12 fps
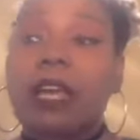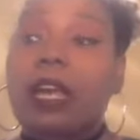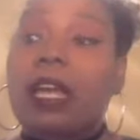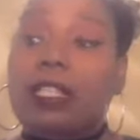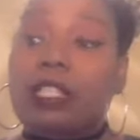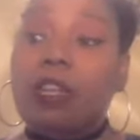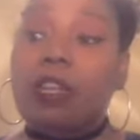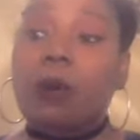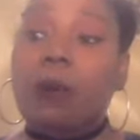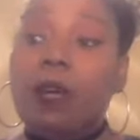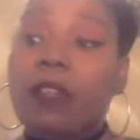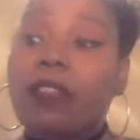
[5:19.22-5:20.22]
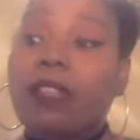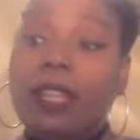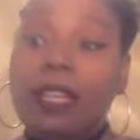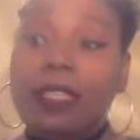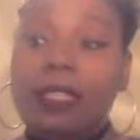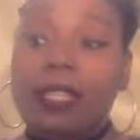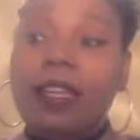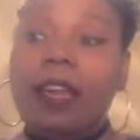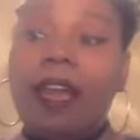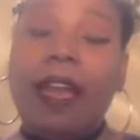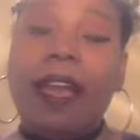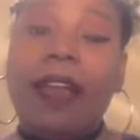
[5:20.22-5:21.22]
So, the next thing
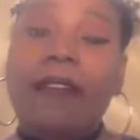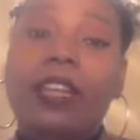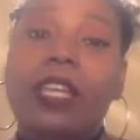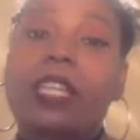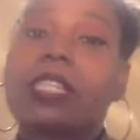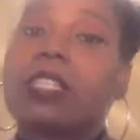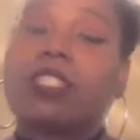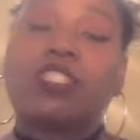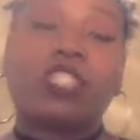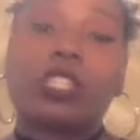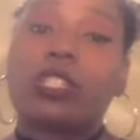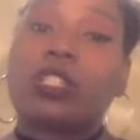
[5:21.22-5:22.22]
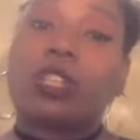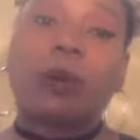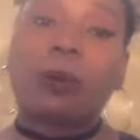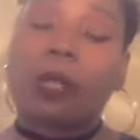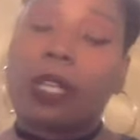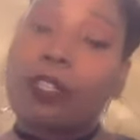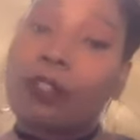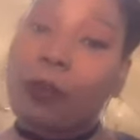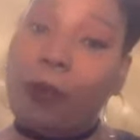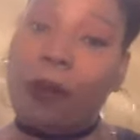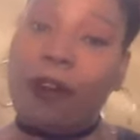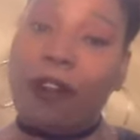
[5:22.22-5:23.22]
I have is just don't
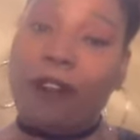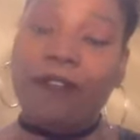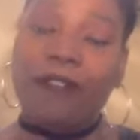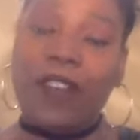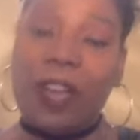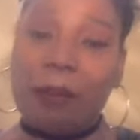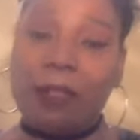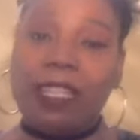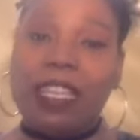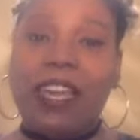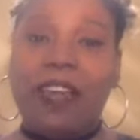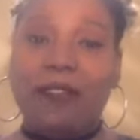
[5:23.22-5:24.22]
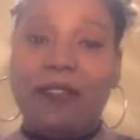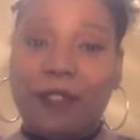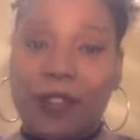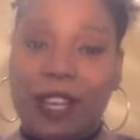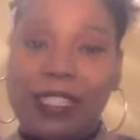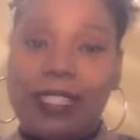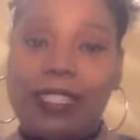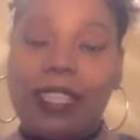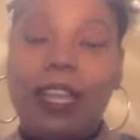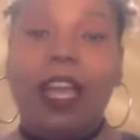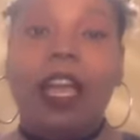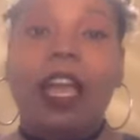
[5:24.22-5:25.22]
ignore family and friends.
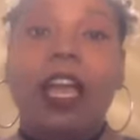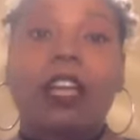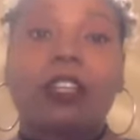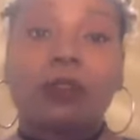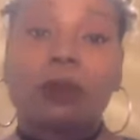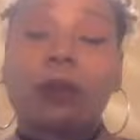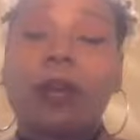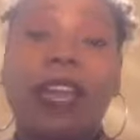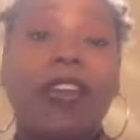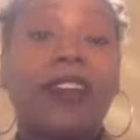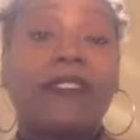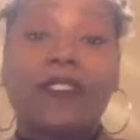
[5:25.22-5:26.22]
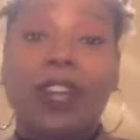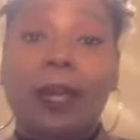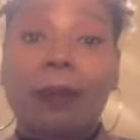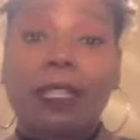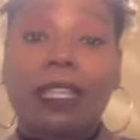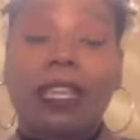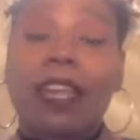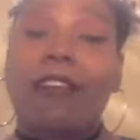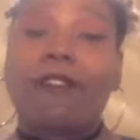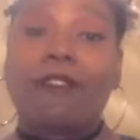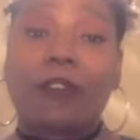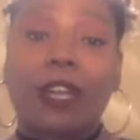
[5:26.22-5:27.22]
You had family
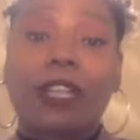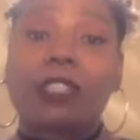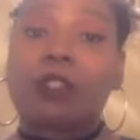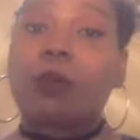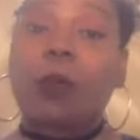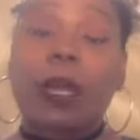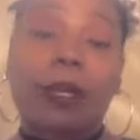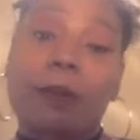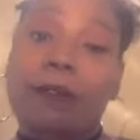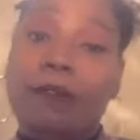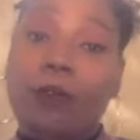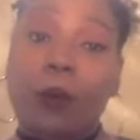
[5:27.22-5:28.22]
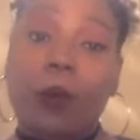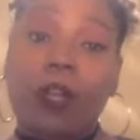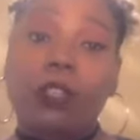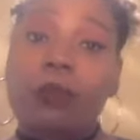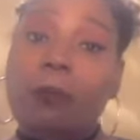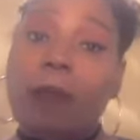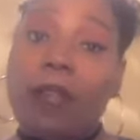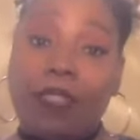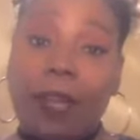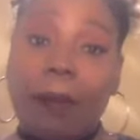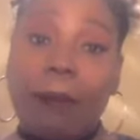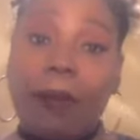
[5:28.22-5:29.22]
and friends way before you
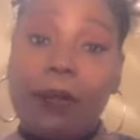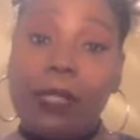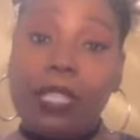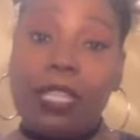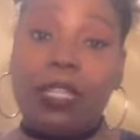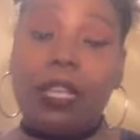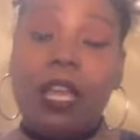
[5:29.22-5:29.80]
met that person.